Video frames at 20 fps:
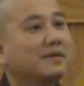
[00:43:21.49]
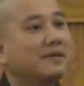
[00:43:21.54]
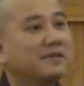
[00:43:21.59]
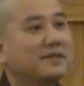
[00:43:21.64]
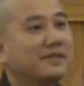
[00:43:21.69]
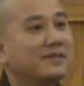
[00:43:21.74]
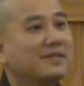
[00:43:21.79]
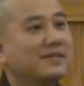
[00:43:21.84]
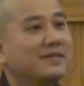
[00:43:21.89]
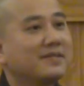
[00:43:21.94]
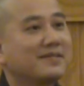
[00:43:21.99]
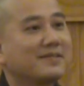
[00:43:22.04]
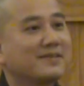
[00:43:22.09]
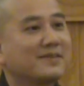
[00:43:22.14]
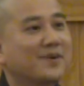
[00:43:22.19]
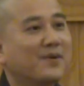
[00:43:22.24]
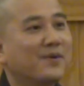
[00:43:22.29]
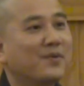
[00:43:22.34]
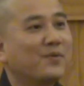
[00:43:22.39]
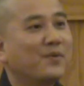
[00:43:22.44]
30 years
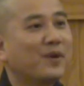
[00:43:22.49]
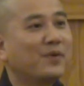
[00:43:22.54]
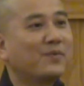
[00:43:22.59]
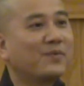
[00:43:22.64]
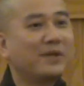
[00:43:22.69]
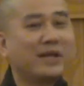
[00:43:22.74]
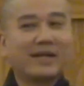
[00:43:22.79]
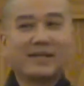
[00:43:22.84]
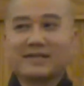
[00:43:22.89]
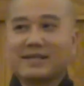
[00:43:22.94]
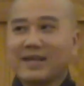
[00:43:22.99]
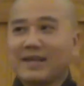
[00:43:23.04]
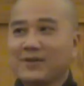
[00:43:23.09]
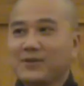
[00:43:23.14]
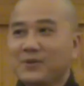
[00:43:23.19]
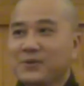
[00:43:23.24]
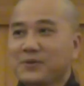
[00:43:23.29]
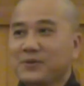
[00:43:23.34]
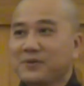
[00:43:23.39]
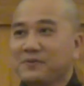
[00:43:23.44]
ago when we
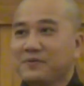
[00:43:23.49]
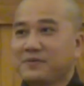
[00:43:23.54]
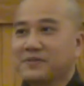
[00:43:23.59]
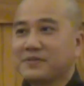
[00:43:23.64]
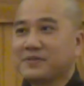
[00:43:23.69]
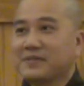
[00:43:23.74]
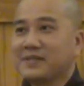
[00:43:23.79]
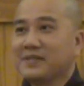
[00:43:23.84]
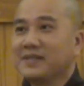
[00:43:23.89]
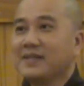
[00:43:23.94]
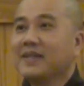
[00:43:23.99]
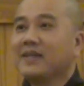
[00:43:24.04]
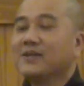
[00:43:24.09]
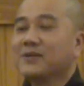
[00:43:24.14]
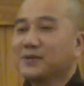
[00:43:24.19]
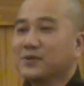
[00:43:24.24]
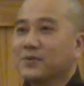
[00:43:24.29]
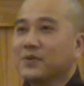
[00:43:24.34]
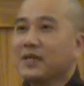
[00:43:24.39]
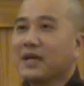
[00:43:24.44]
attend
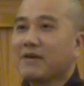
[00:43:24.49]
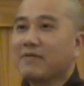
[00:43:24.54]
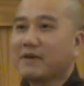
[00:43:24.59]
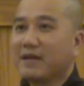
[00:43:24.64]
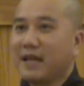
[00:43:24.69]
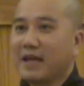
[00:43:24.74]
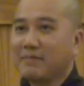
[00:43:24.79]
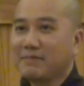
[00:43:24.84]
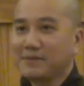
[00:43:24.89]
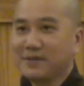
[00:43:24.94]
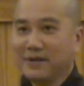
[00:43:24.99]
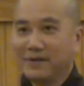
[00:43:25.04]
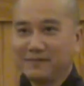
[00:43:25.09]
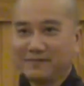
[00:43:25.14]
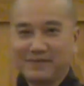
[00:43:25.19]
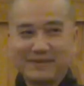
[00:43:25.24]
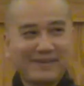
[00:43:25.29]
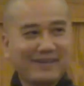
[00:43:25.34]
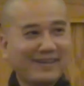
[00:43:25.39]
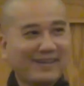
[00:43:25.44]
university, do we have a
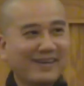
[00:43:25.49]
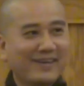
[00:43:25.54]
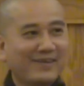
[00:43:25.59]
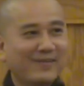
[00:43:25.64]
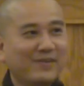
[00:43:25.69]
laptop?